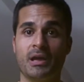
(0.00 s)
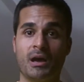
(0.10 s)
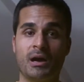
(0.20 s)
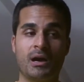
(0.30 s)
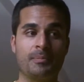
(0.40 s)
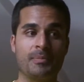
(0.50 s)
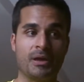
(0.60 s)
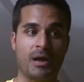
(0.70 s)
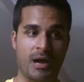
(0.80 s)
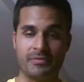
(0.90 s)
um,
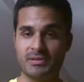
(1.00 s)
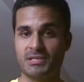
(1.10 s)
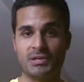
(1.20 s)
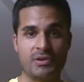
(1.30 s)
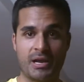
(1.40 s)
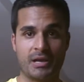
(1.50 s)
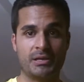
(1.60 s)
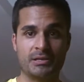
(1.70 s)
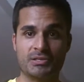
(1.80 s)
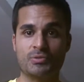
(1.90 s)
obviously you're not going
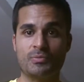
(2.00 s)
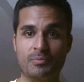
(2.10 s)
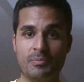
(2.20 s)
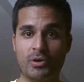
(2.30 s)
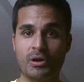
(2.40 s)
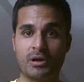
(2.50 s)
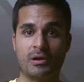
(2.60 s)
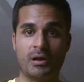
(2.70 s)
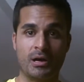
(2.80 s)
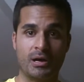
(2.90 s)
to consume the milk
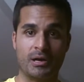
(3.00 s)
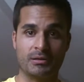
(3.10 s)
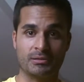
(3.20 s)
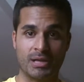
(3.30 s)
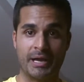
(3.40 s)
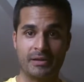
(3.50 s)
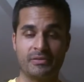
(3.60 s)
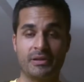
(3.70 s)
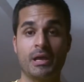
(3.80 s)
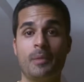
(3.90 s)
uh, line of
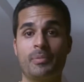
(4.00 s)
it,